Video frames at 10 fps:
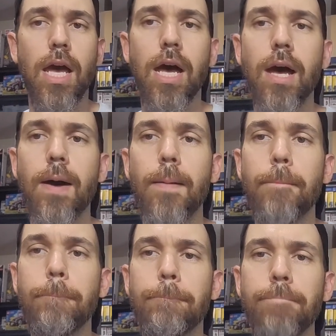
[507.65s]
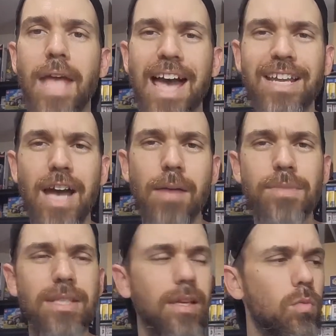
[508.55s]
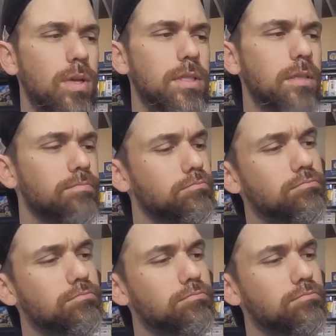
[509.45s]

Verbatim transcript: Um, I comped it. It wasn't